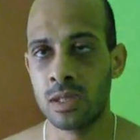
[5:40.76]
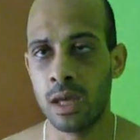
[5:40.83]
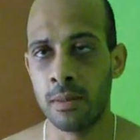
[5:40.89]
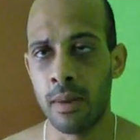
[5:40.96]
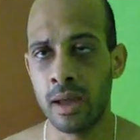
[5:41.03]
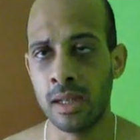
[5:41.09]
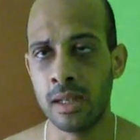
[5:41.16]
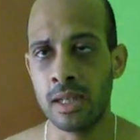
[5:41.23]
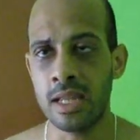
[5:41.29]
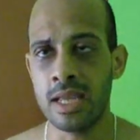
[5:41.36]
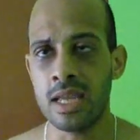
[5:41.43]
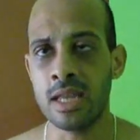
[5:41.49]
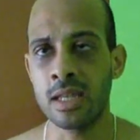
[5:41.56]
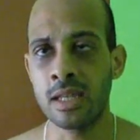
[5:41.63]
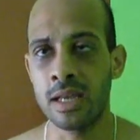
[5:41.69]
my
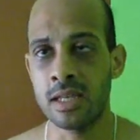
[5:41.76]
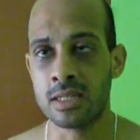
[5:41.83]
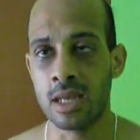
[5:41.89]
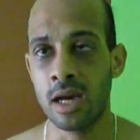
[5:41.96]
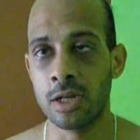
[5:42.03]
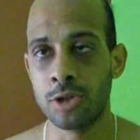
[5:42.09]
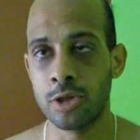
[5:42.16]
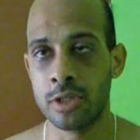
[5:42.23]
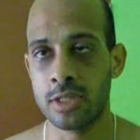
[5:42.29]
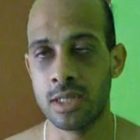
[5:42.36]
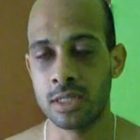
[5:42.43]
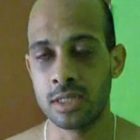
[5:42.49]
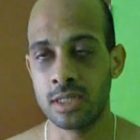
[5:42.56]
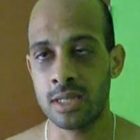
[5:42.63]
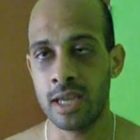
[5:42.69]
lean is
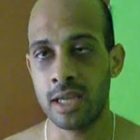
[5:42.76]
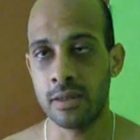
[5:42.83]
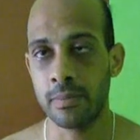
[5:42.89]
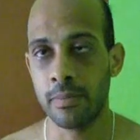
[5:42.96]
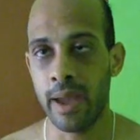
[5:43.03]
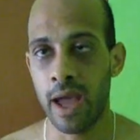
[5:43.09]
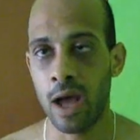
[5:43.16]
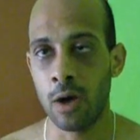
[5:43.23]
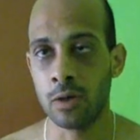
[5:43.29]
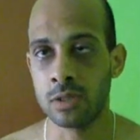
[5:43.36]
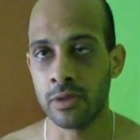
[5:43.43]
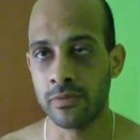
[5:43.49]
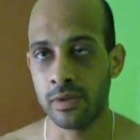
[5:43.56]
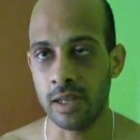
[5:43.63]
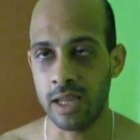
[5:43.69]
168 pounds
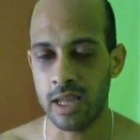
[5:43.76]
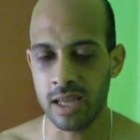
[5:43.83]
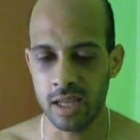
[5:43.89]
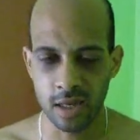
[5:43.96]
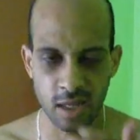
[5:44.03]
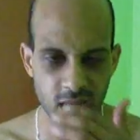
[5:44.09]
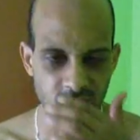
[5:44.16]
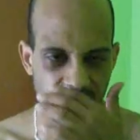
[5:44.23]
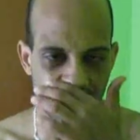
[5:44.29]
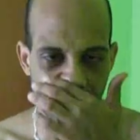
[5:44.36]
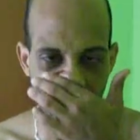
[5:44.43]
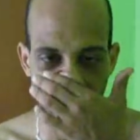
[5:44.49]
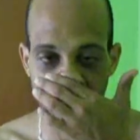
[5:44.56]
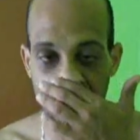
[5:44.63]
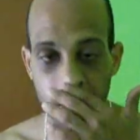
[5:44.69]
of lean,
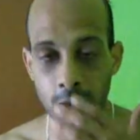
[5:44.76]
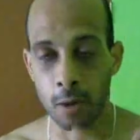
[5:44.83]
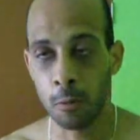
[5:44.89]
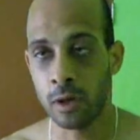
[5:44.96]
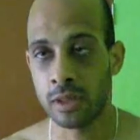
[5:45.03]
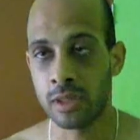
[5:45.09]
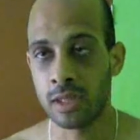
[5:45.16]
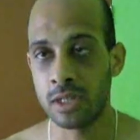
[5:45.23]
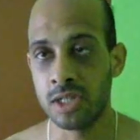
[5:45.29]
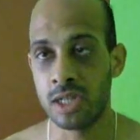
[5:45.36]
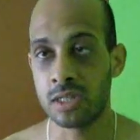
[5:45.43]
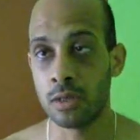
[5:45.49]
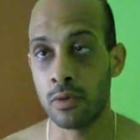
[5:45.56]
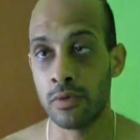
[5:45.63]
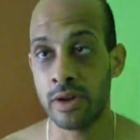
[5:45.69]
and with the
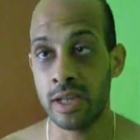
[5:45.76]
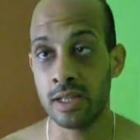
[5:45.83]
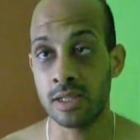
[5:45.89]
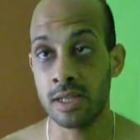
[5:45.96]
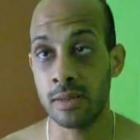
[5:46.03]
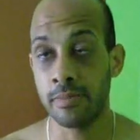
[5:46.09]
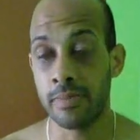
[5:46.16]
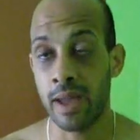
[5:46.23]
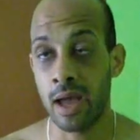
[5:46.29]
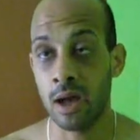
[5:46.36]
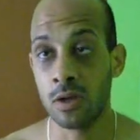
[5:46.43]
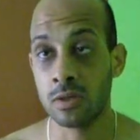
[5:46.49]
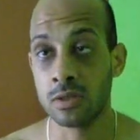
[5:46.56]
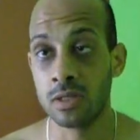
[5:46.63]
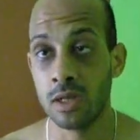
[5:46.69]
just over 18
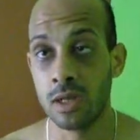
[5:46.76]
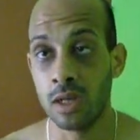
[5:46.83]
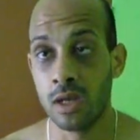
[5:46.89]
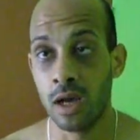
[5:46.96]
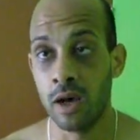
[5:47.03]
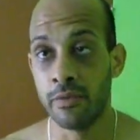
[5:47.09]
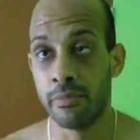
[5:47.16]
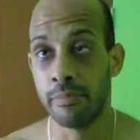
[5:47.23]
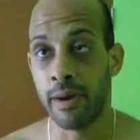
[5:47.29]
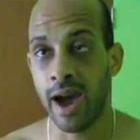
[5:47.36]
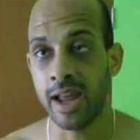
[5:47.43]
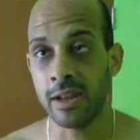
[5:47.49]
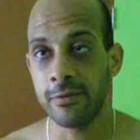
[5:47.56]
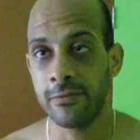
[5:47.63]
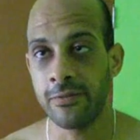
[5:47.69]
pounds of
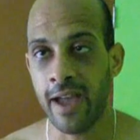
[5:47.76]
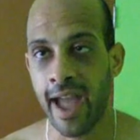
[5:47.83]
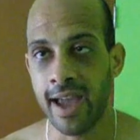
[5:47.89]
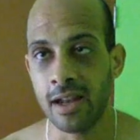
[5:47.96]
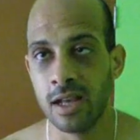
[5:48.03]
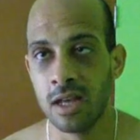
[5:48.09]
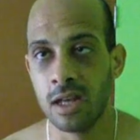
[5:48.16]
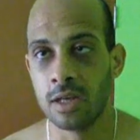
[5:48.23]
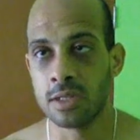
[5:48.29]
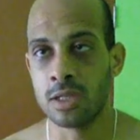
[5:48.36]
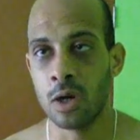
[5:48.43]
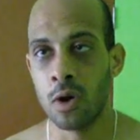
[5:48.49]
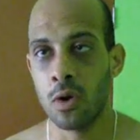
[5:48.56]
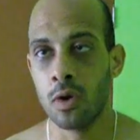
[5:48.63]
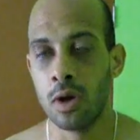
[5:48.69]
body fat.
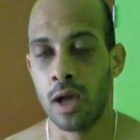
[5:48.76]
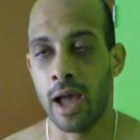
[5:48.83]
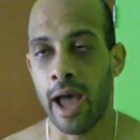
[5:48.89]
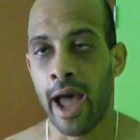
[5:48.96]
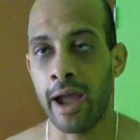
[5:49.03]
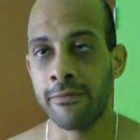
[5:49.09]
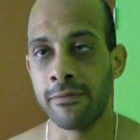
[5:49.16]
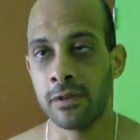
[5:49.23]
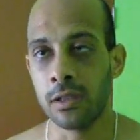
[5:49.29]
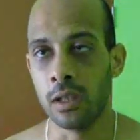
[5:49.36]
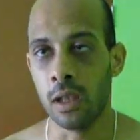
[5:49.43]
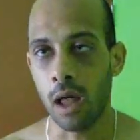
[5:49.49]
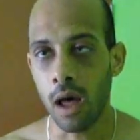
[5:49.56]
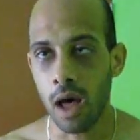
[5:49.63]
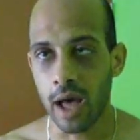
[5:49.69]
So I've
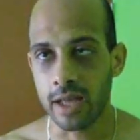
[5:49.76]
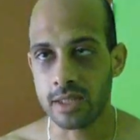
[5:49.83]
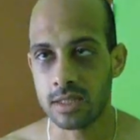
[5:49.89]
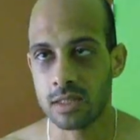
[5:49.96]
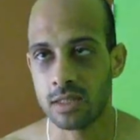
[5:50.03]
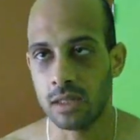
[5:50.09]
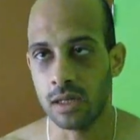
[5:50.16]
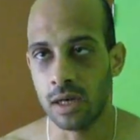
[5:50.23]
lost